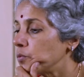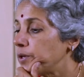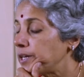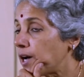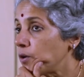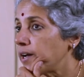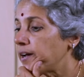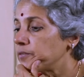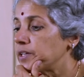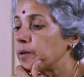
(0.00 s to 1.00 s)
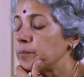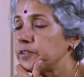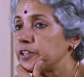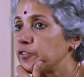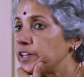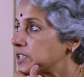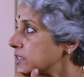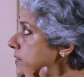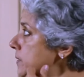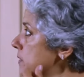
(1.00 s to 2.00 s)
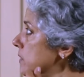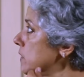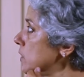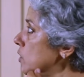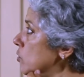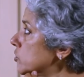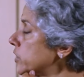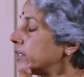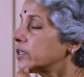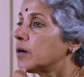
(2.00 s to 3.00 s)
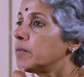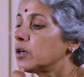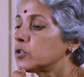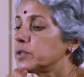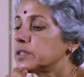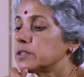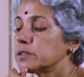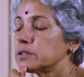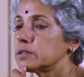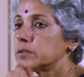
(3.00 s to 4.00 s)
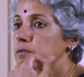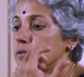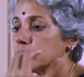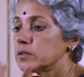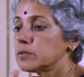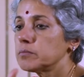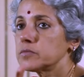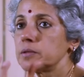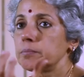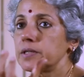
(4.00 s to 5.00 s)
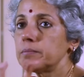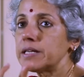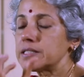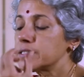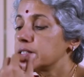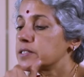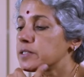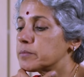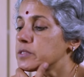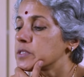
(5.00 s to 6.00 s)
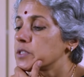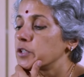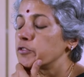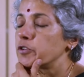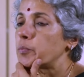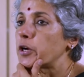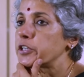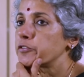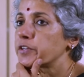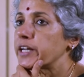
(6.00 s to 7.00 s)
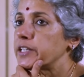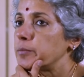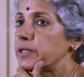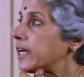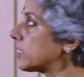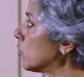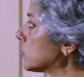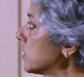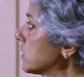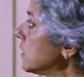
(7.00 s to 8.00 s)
We now have a number of innovators who are trying to come out with simpler, better systems for point of care T B diagnostics.